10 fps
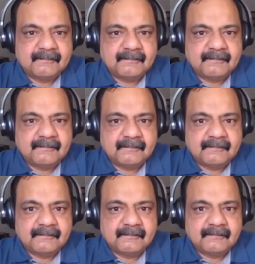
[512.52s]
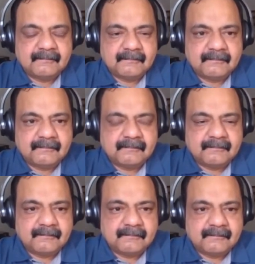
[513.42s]

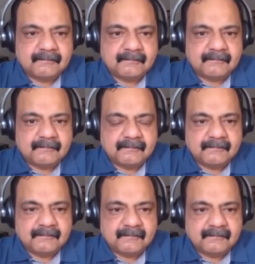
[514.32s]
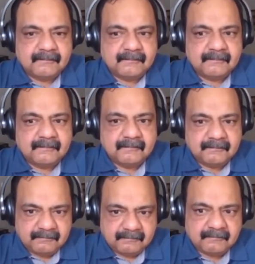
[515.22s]
This person isn't speaking.